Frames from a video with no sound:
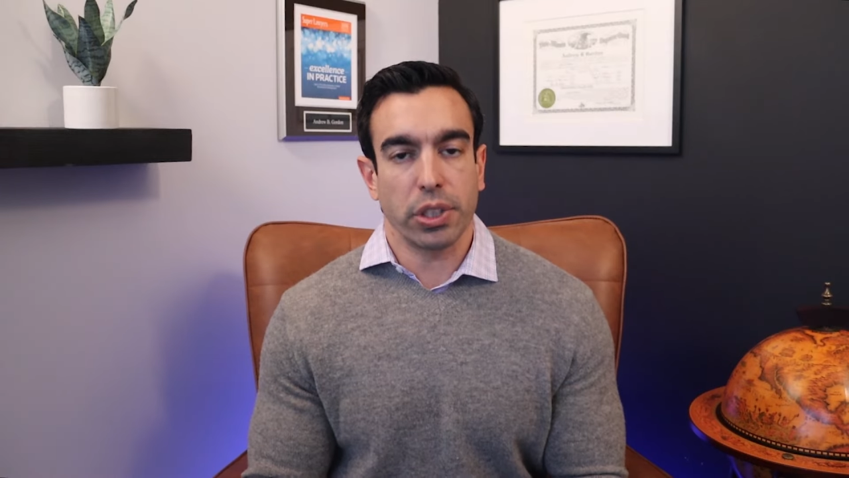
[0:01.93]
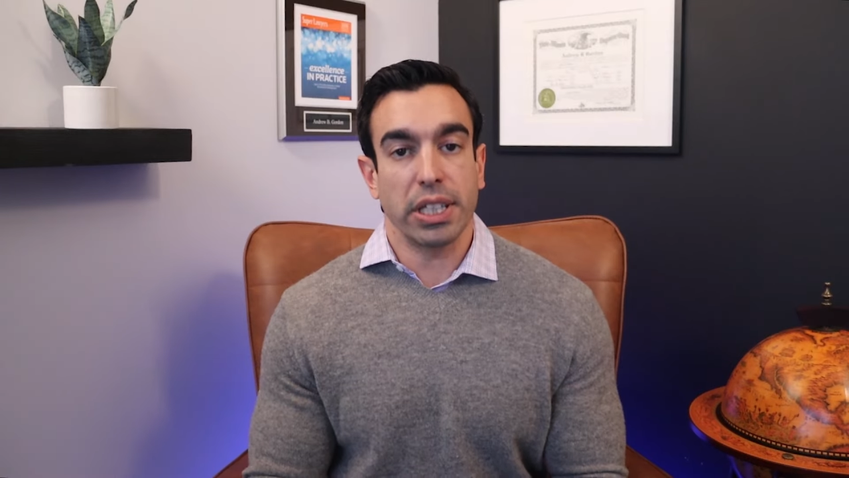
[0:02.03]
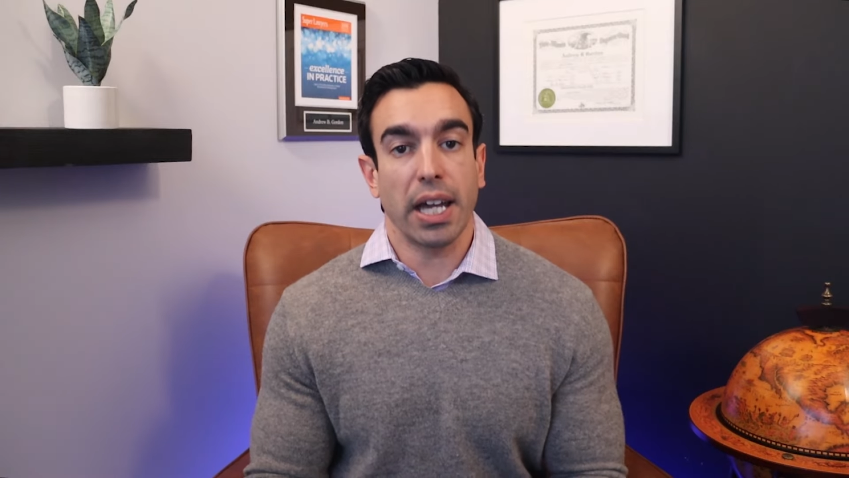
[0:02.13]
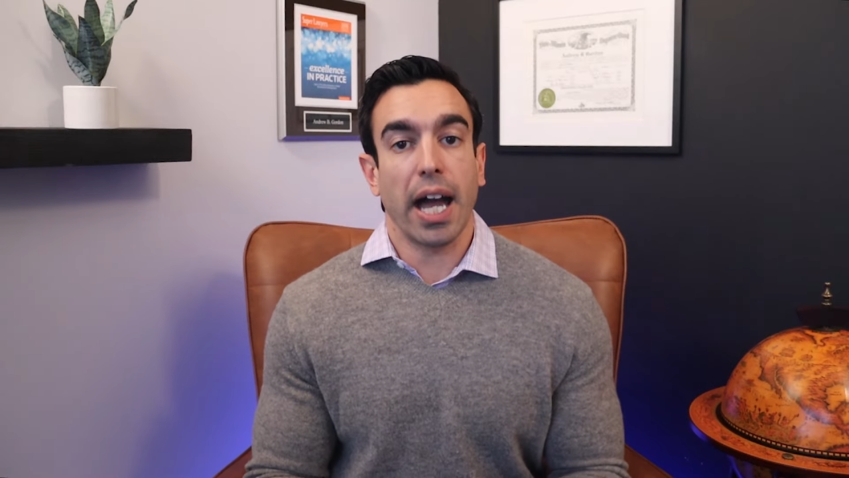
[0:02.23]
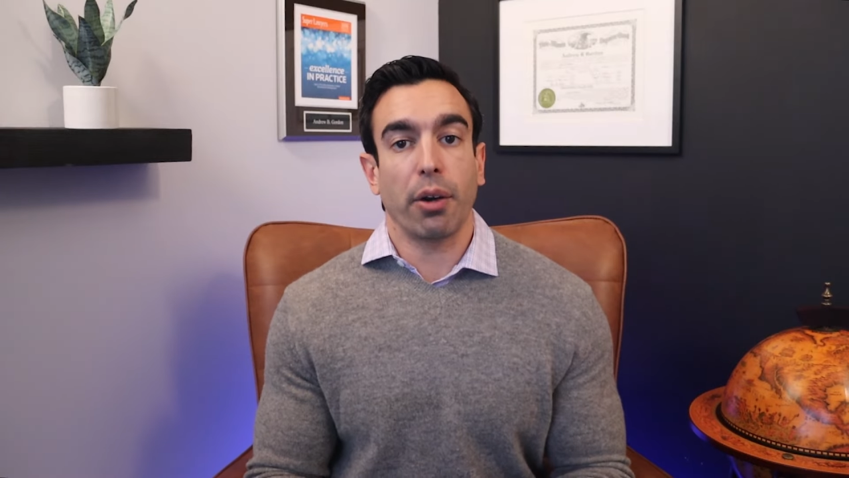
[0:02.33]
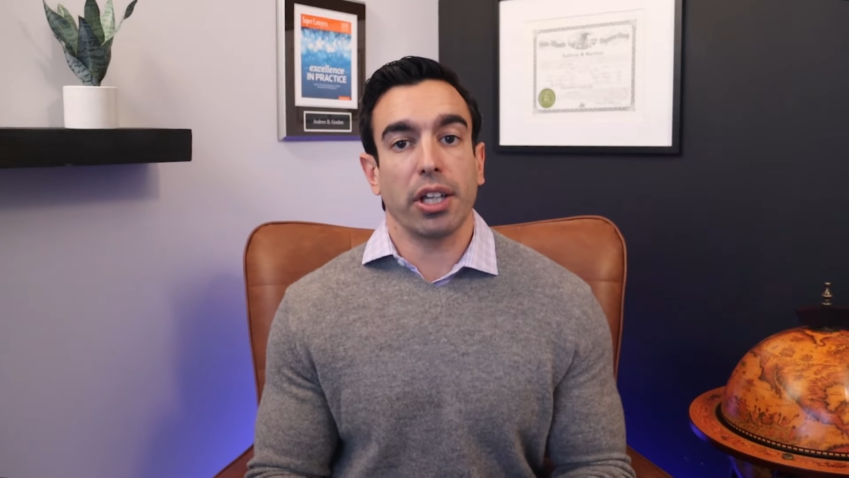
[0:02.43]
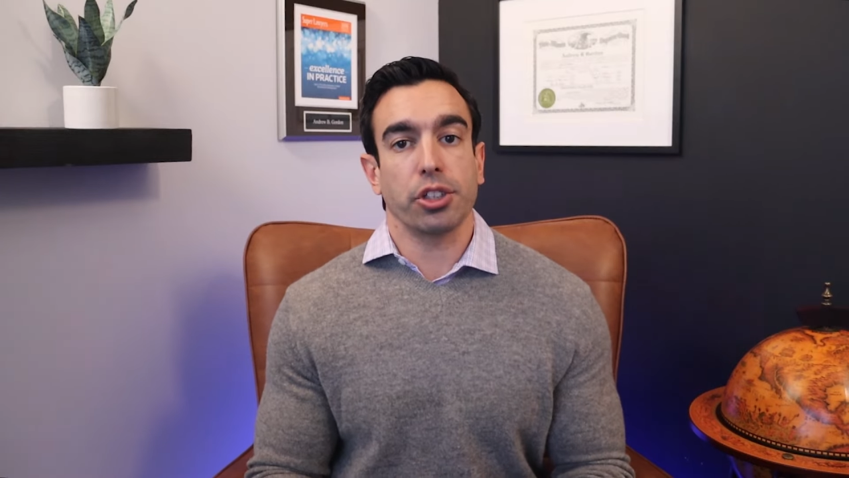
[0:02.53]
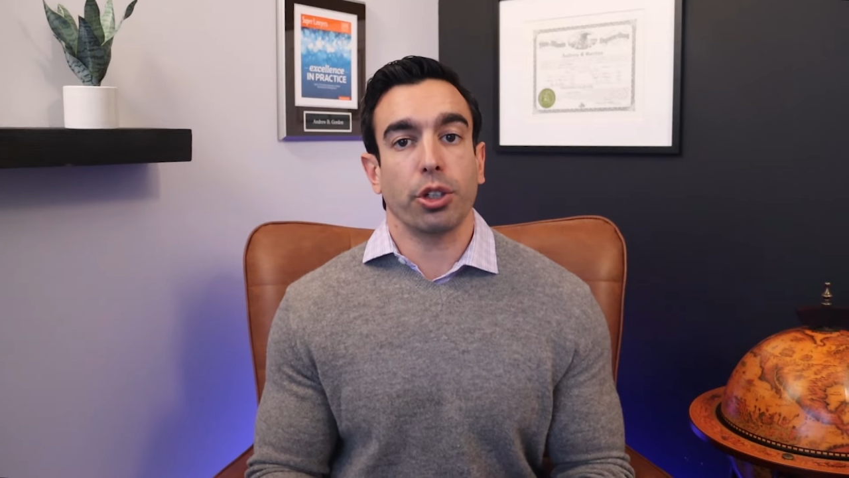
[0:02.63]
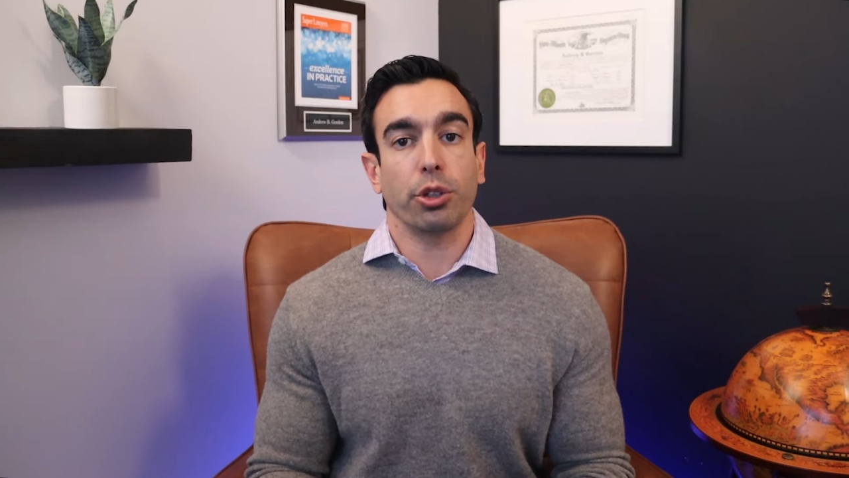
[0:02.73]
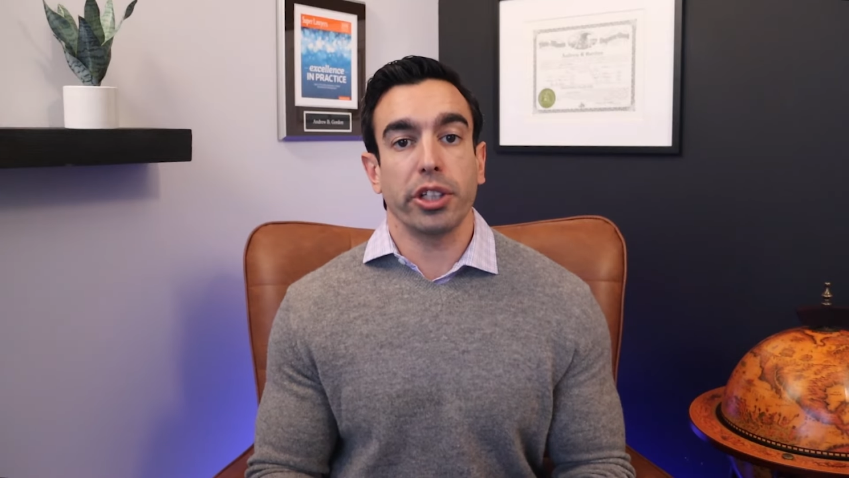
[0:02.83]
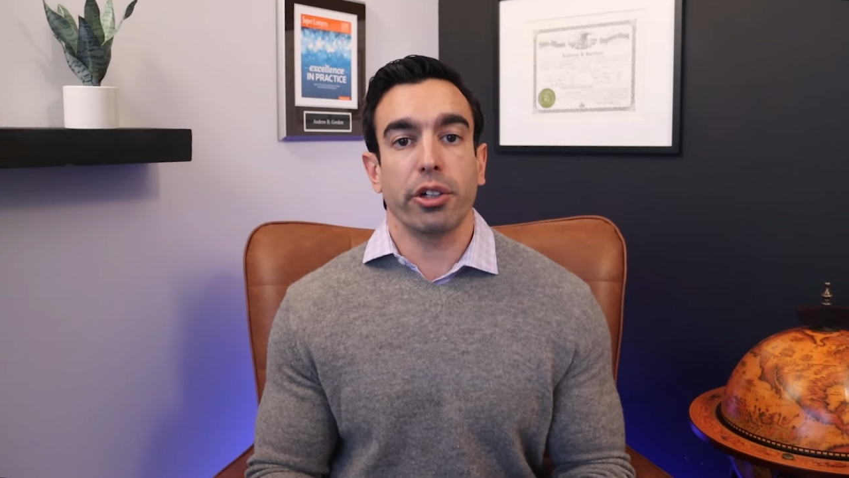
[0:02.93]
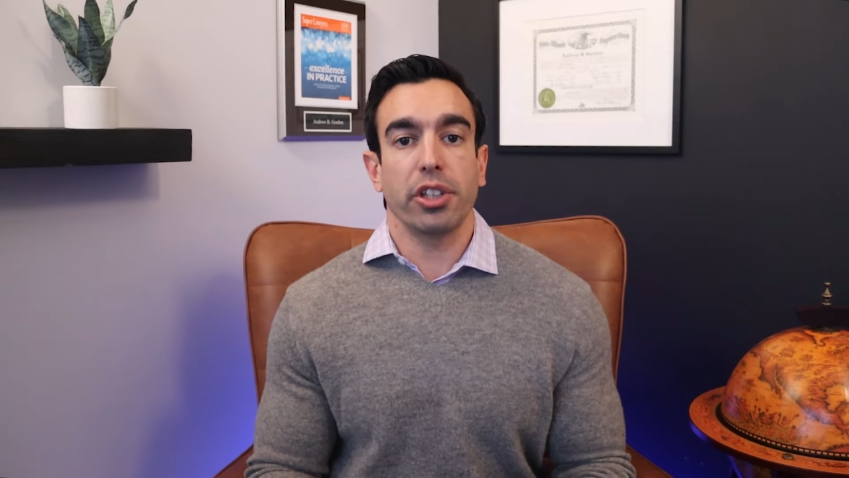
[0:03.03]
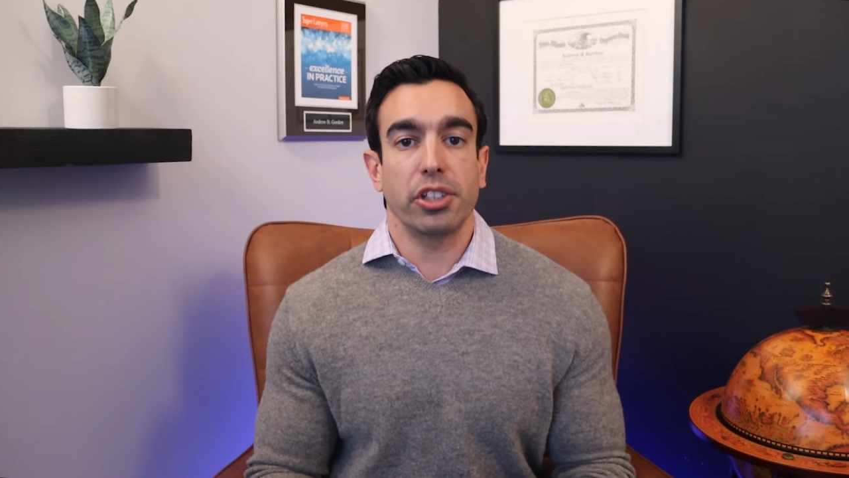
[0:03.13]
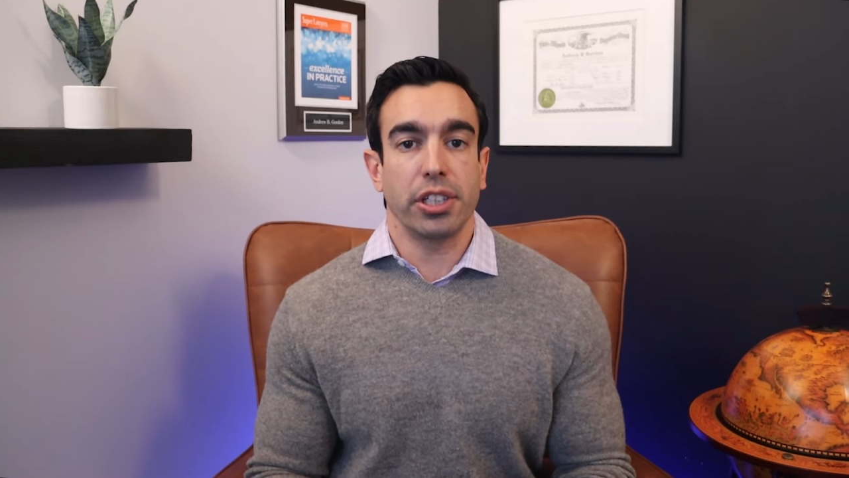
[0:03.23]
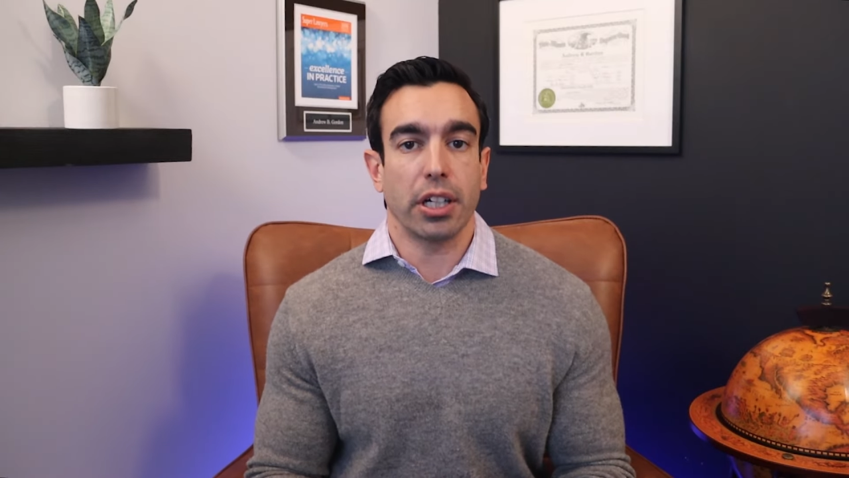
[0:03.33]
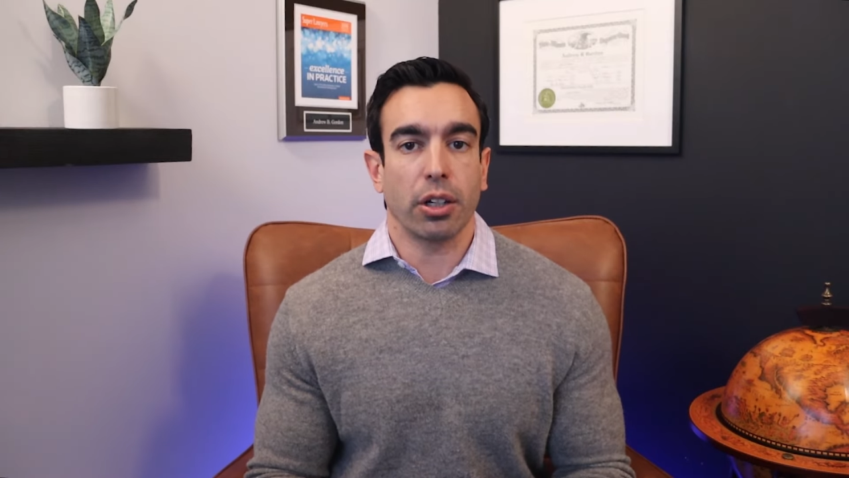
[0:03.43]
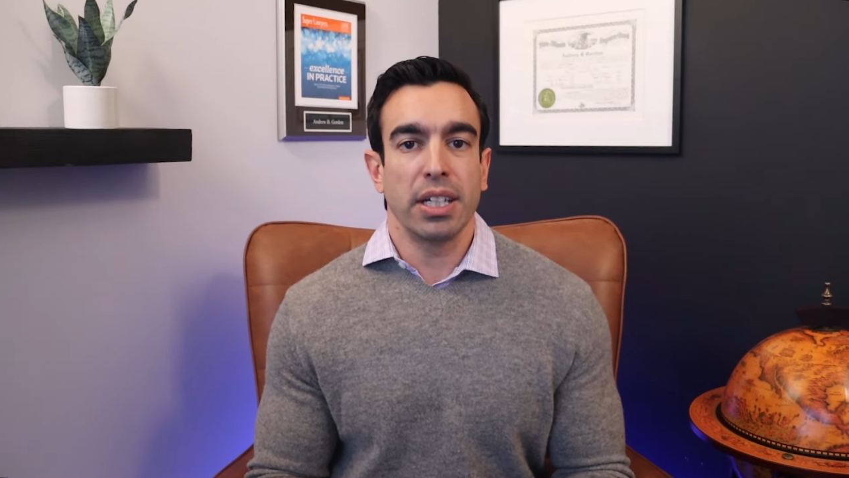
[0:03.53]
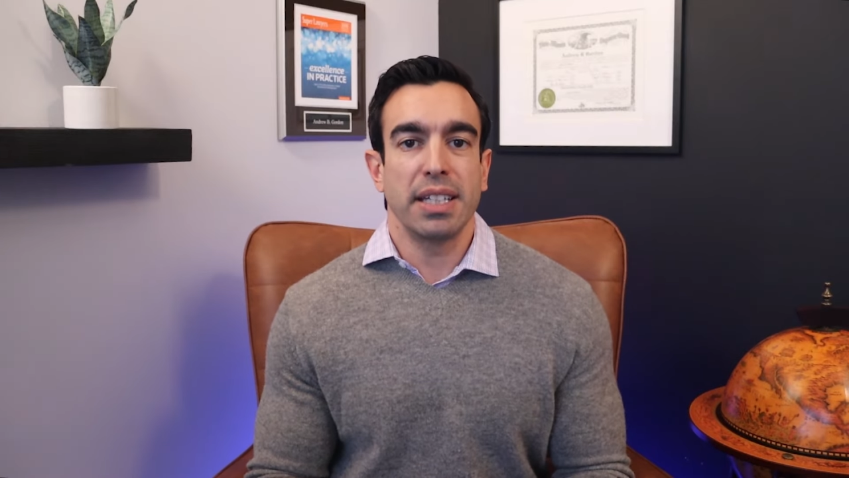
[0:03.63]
with the IRS earlier this year,